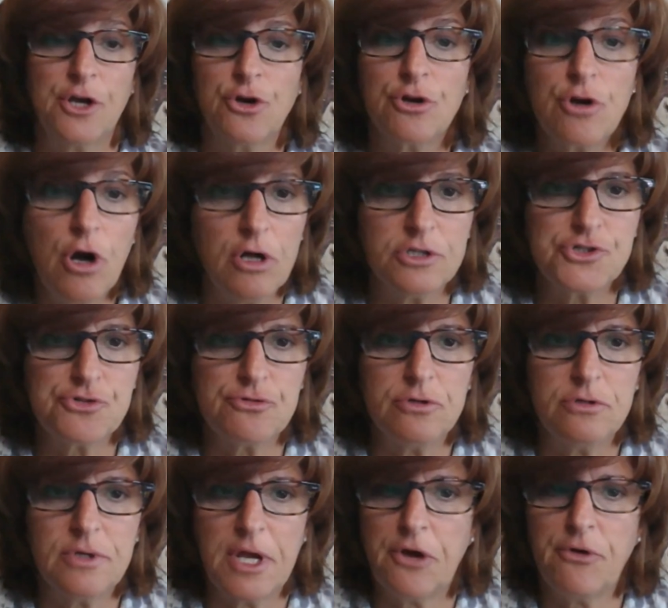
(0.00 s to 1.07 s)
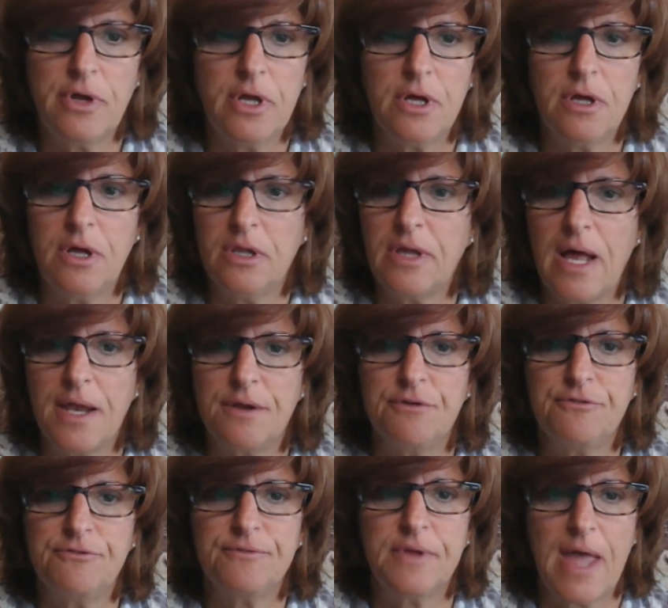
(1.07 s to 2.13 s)
agricultural area, a
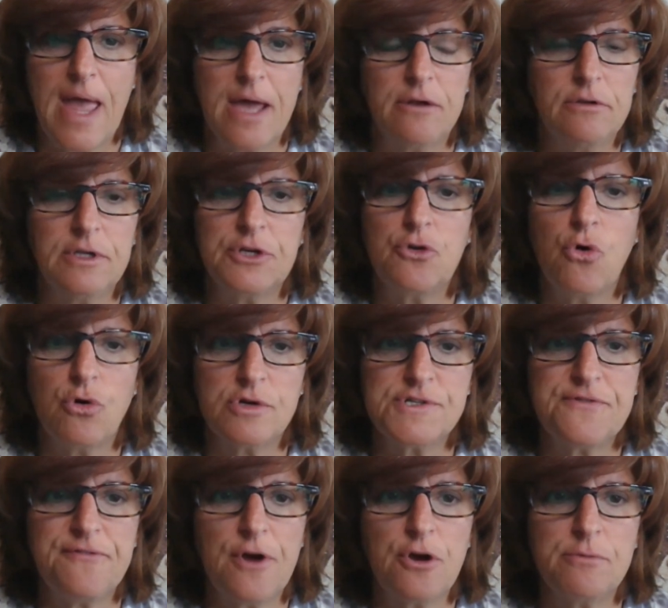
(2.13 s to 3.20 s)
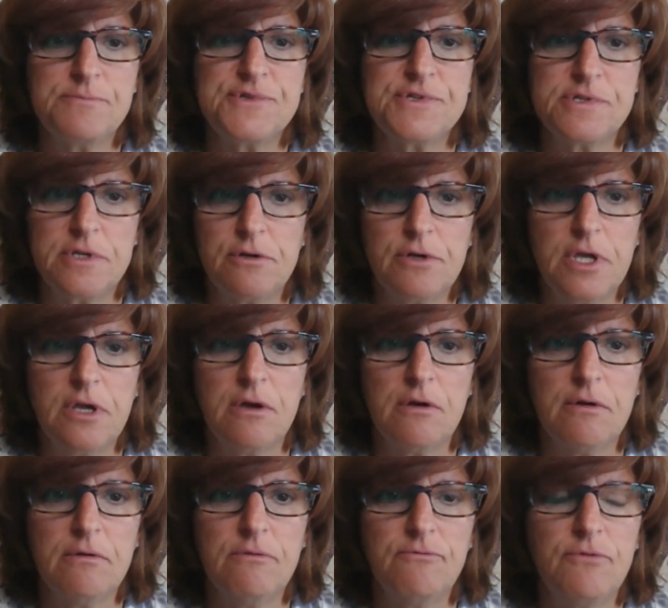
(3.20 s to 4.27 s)
lot of cattle and horse farms still
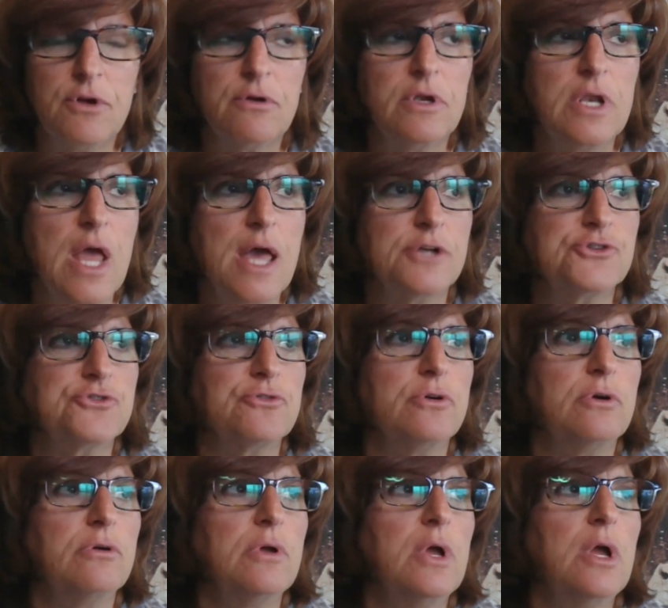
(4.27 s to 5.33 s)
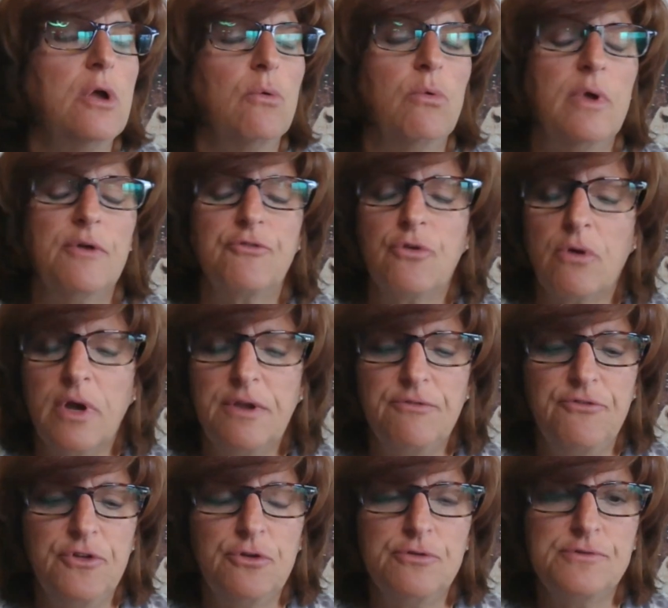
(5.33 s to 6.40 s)
here, very natural. We have
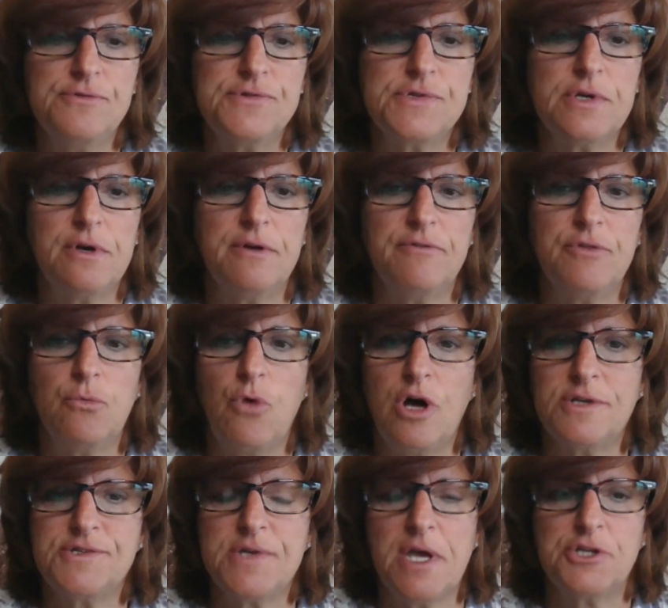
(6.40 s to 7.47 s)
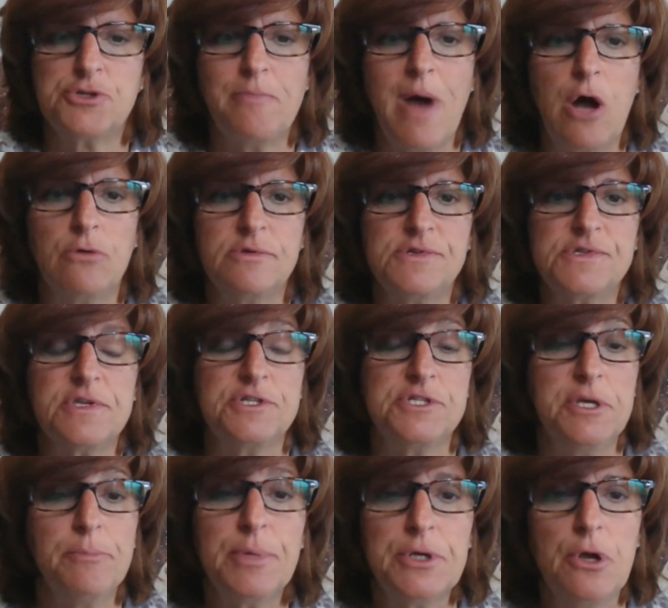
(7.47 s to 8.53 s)
great views of the Wasatch Mountains, the
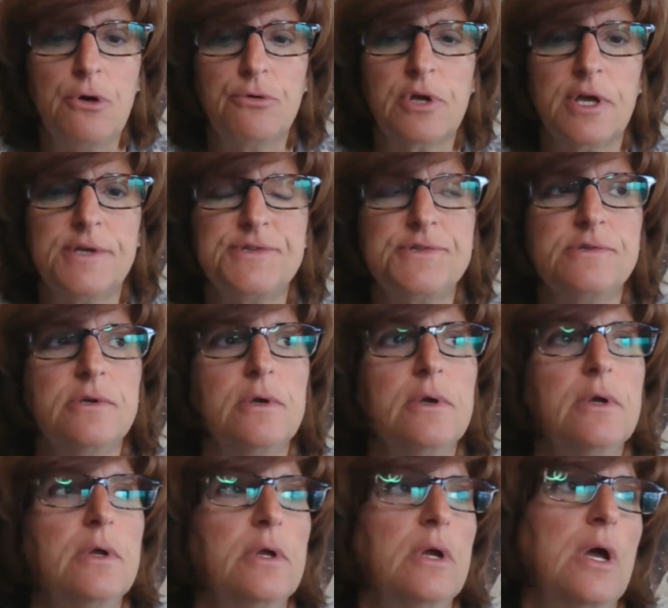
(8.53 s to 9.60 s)
Timpanogos.